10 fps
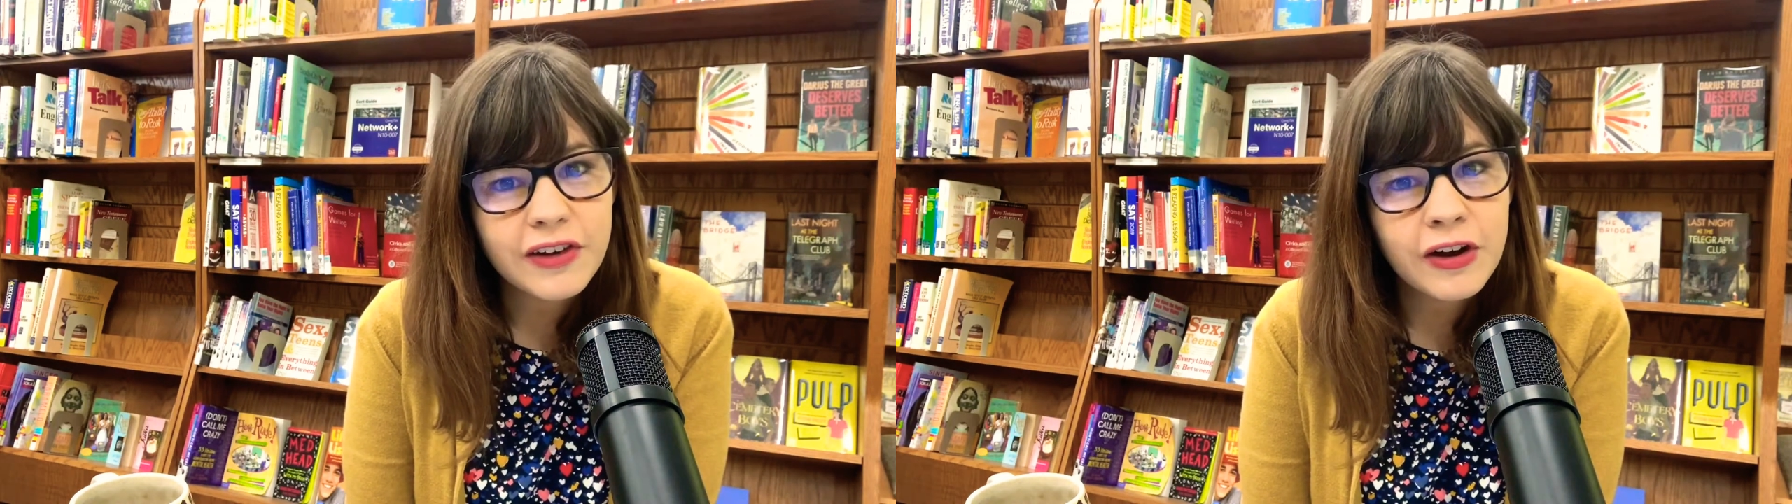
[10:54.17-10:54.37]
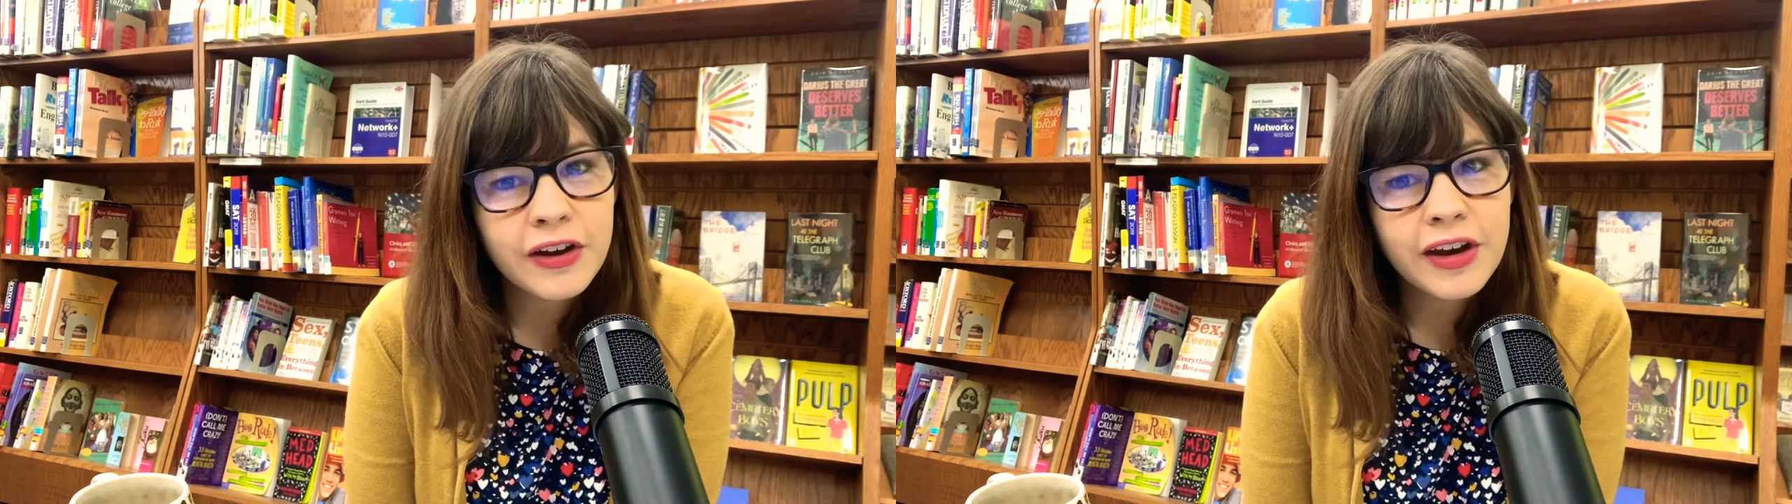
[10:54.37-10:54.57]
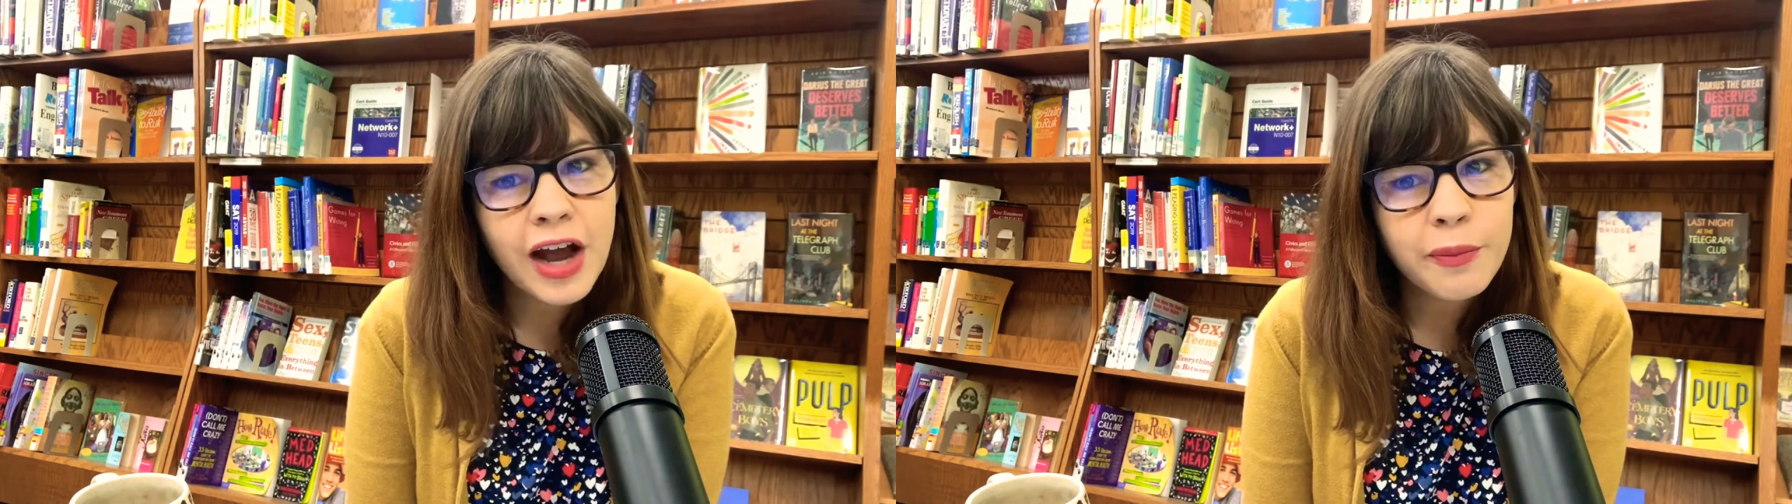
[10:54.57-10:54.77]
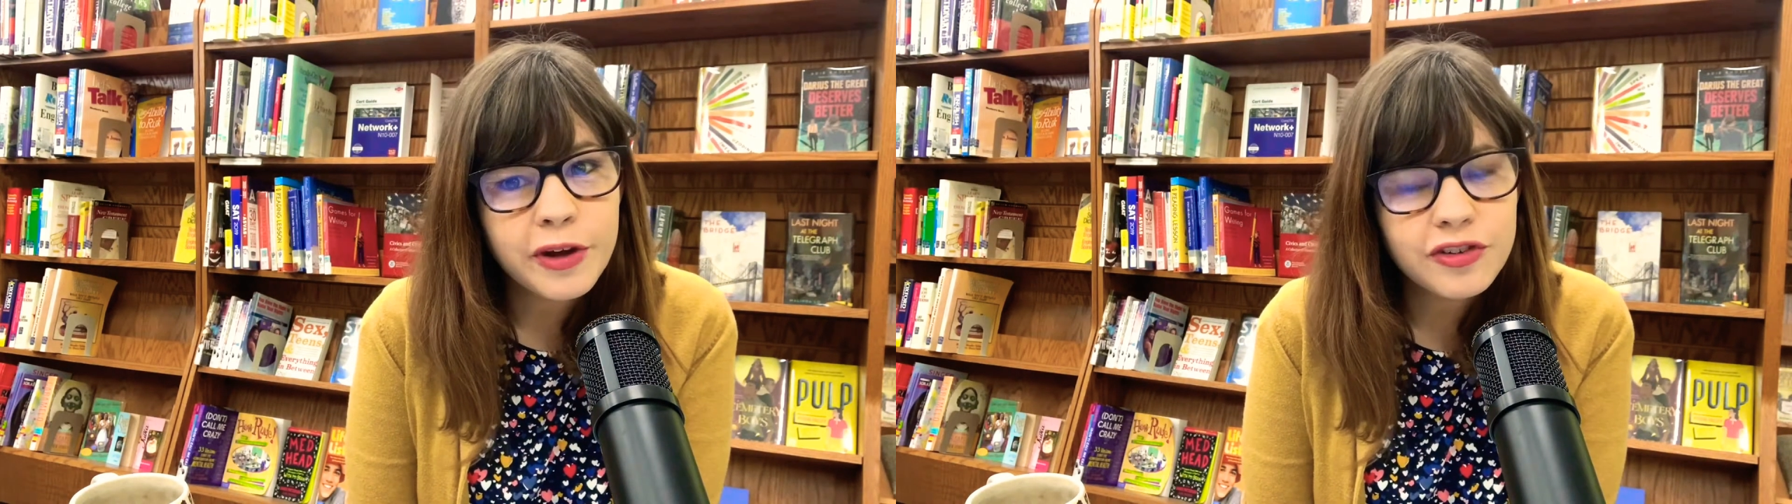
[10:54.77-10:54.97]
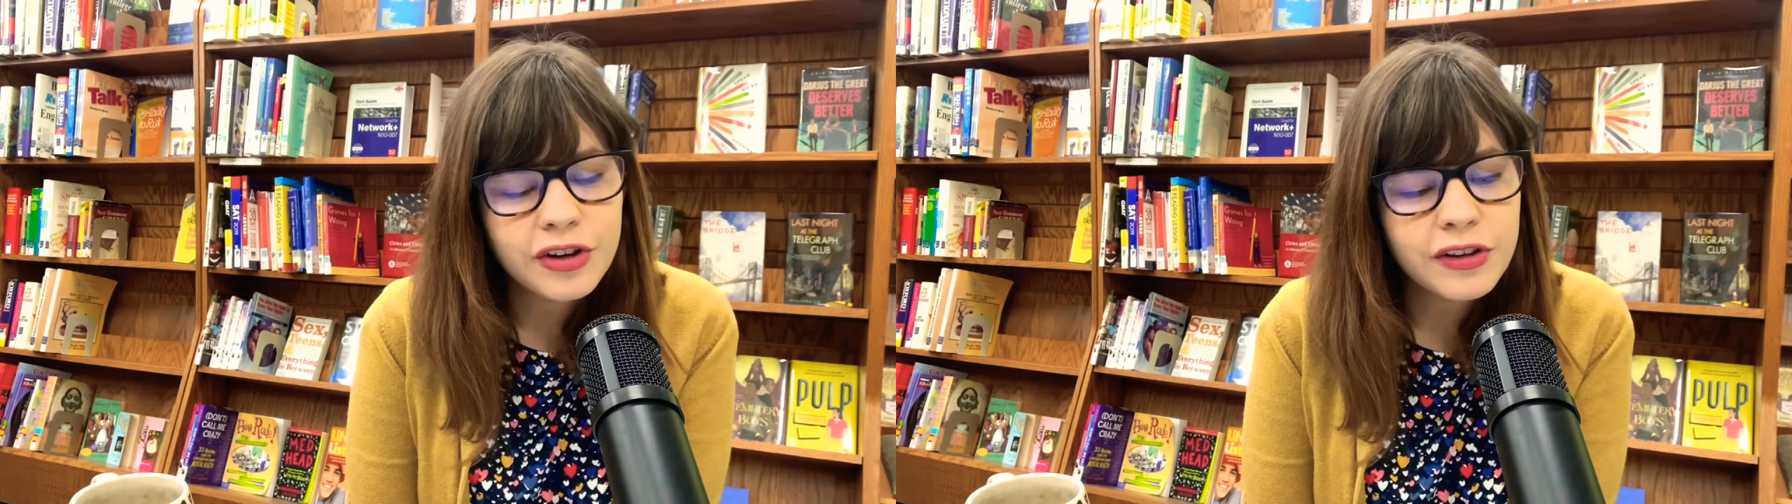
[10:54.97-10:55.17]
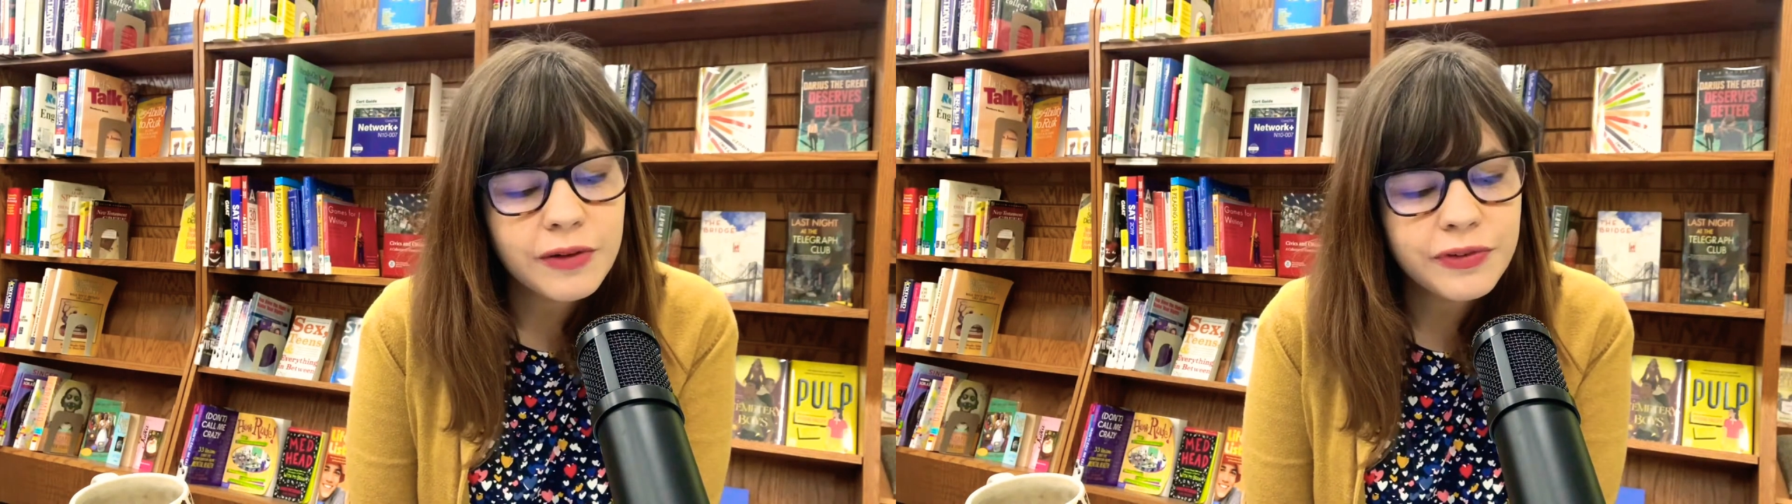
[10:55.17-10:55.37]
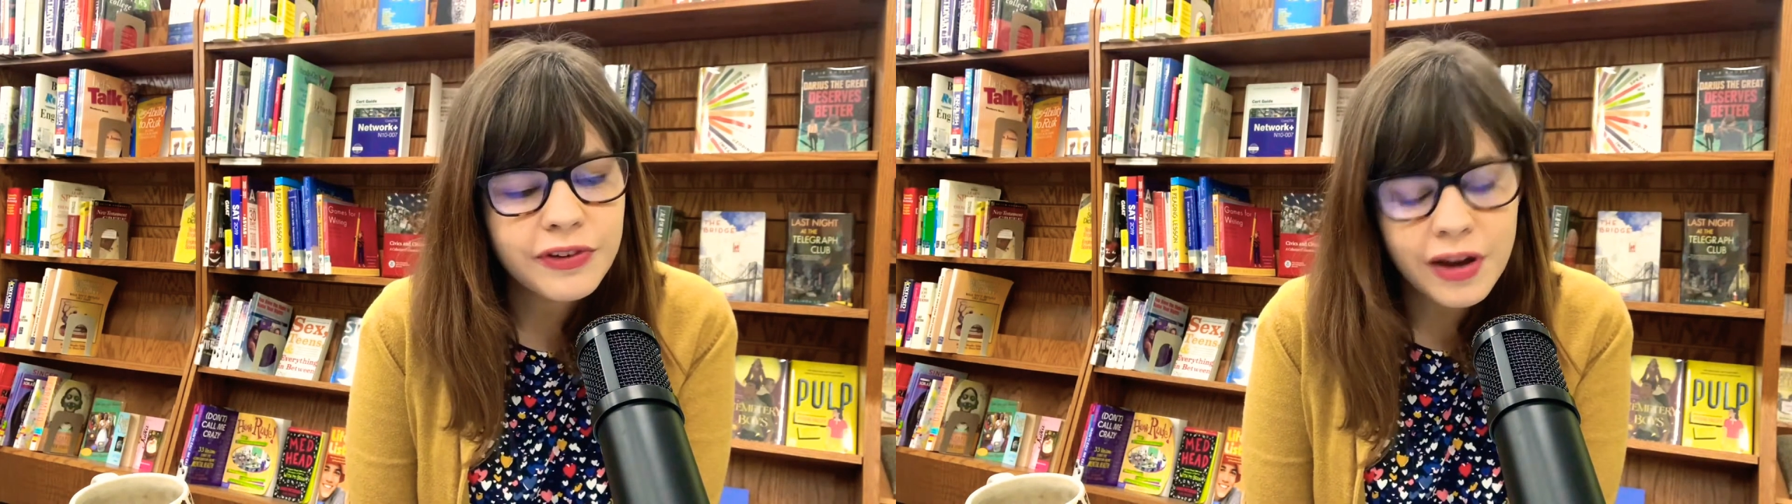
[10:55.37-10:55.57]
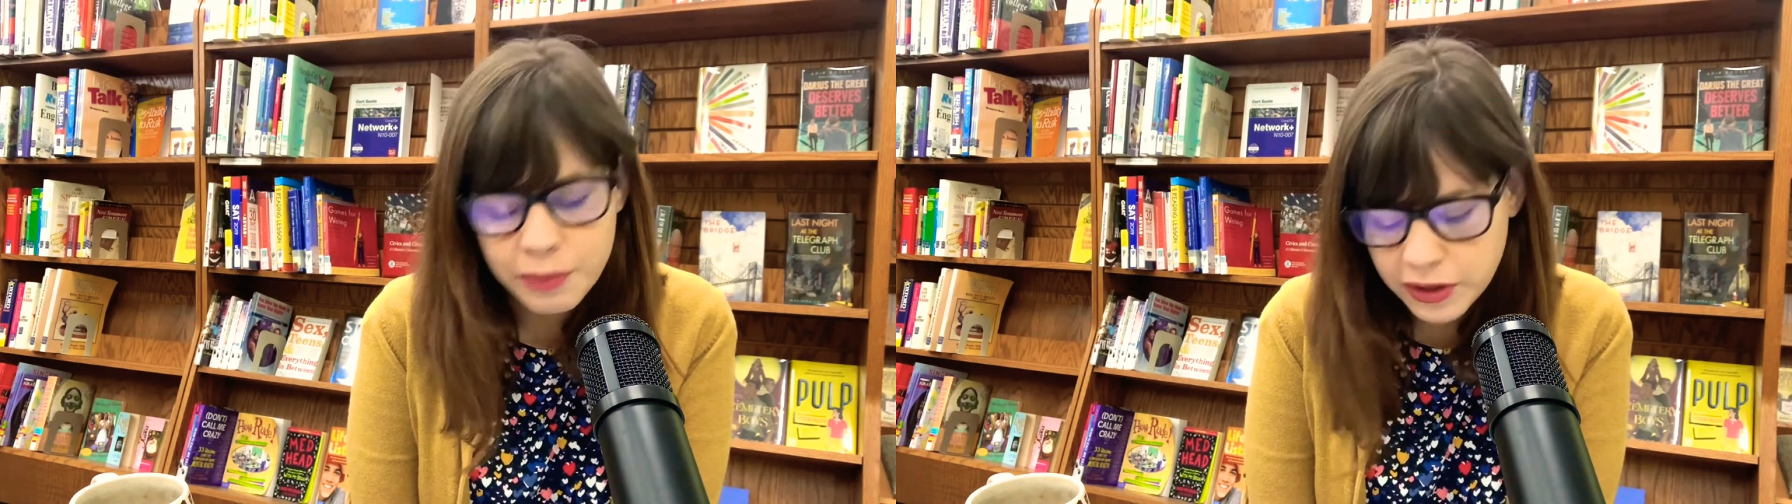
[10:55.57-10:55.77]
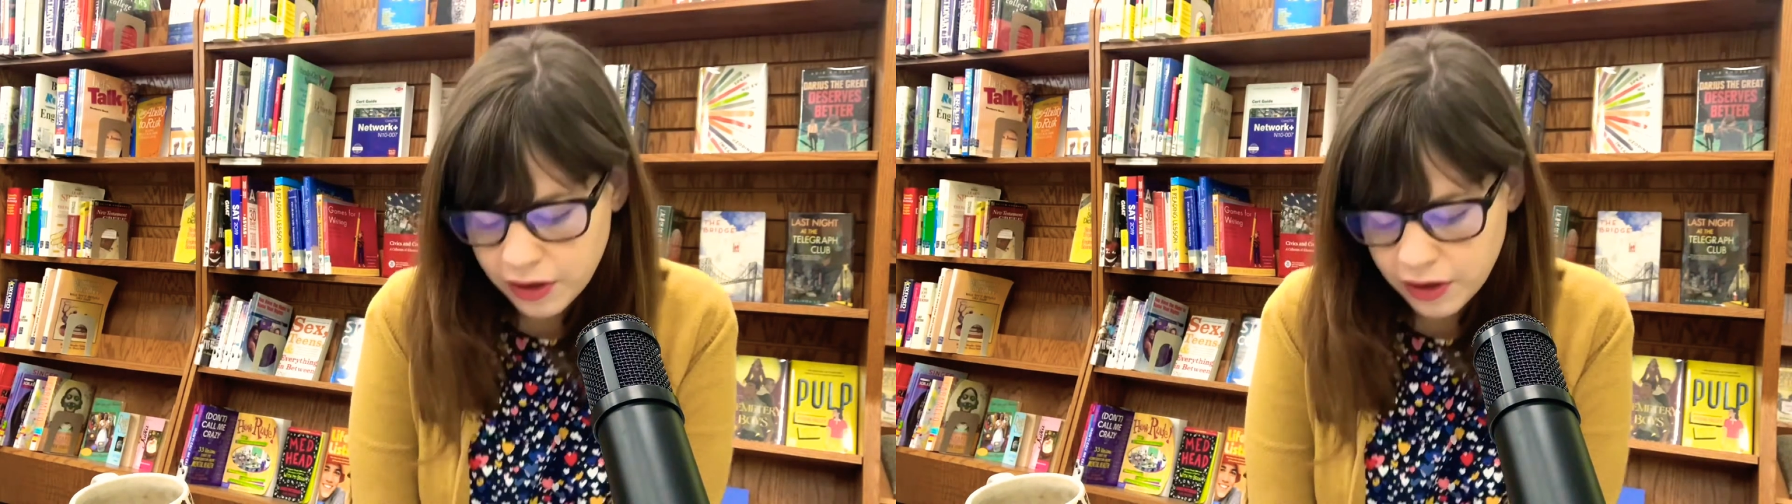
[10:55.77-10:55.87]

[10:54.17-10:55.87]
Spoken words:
on how much I love Simon.